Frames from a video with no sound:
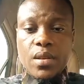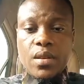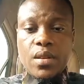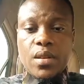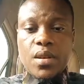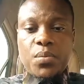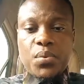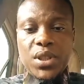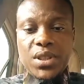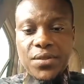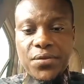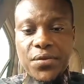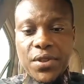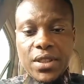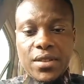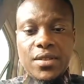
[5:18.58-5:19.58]
Pretty
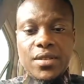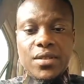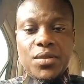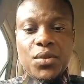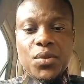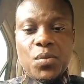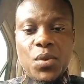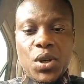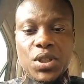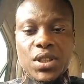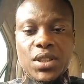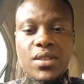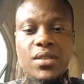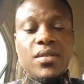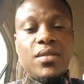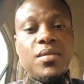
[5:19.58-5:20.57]
Faith, good morning,
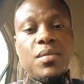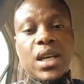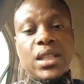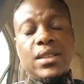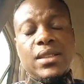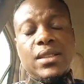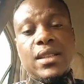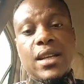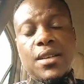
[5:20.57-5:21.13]
my sister.